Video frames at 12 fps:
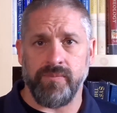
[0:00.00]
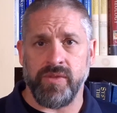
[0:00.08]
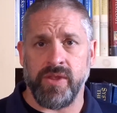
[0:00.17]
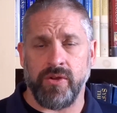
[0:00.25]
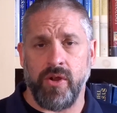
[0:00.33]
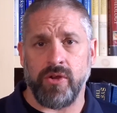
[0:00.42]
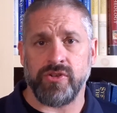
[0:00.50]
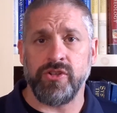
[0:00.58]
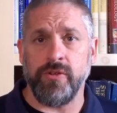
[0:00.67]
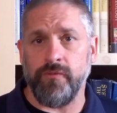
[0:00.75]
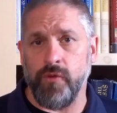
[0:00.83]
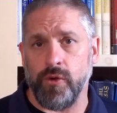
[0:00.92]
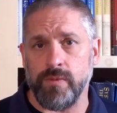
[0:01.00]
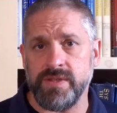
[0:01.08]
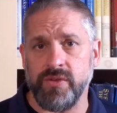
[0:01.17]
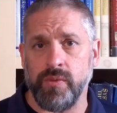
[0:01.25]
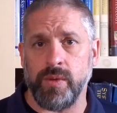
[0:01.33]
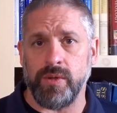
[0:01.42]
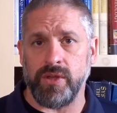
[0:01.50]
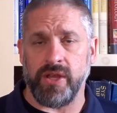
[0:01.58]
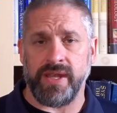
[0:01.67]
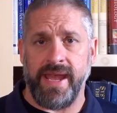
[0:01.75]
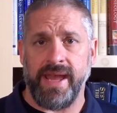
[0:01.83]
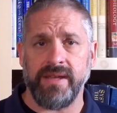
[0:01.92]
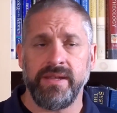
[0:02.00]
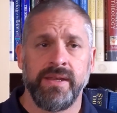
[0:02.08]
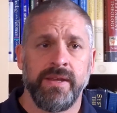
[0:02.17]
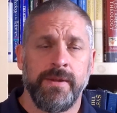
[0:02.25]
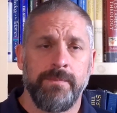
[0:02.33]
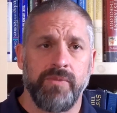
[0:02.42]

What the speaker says: there are two forms that we will look at,